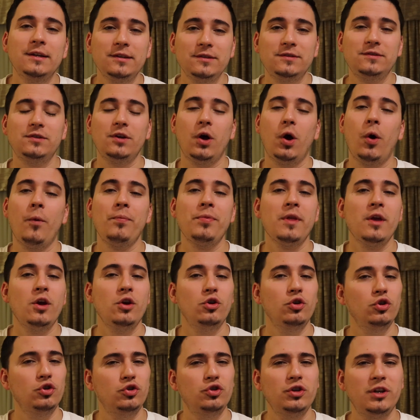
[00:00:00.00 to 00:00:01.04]
So
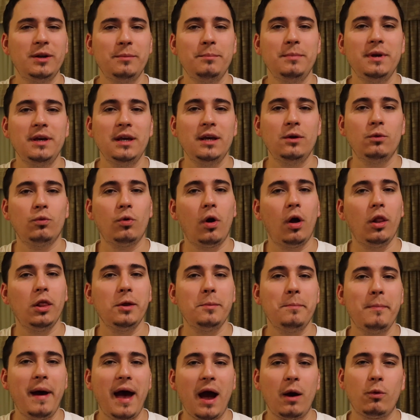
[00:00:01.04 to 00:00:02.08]
you shouldn't be
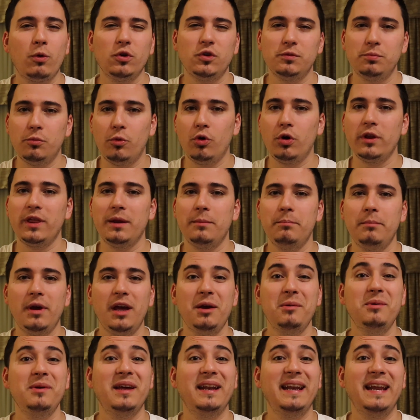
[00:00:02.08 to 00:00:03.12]
rolling backwards more than
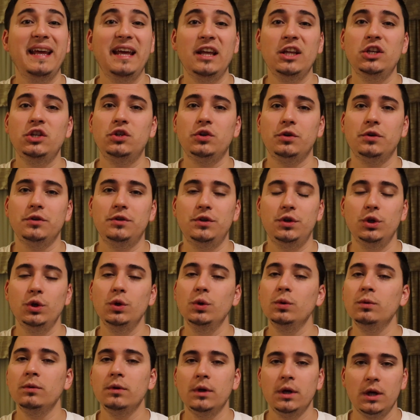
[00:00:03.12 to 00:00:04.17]
maybe an inch or
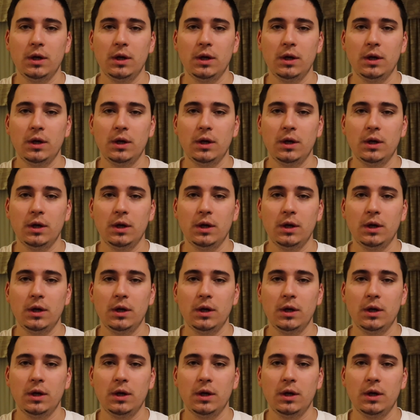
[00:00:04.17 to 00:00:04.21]
2,